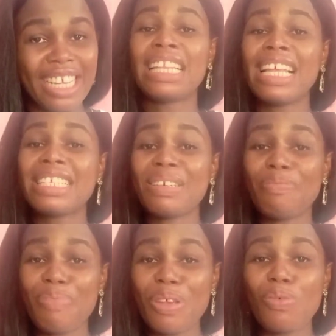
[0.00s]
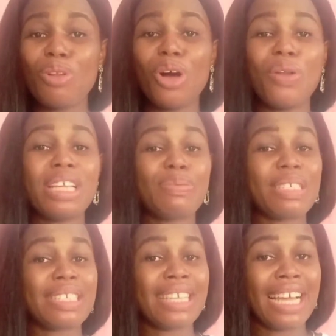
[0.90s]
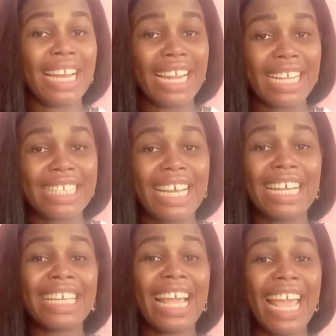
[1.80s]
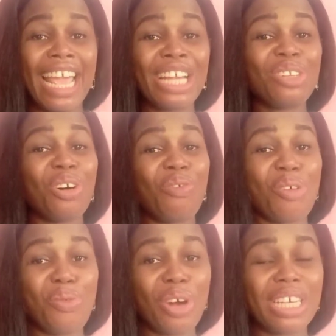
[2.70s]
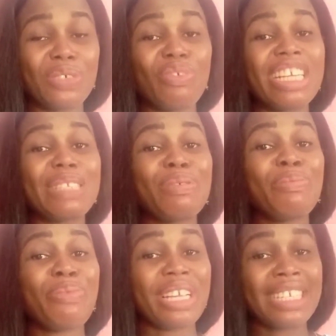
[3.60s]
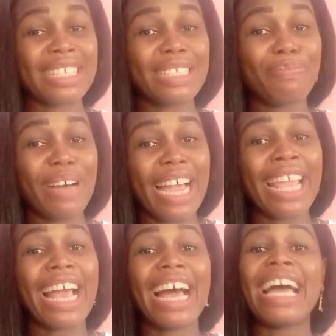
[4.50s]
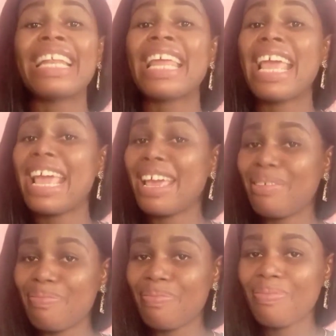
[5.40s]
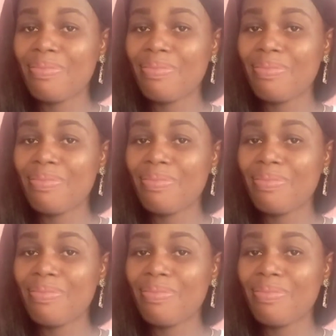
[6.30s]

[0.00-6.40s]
Letter B will always be silent at the end of a word when it's being preceded by an M.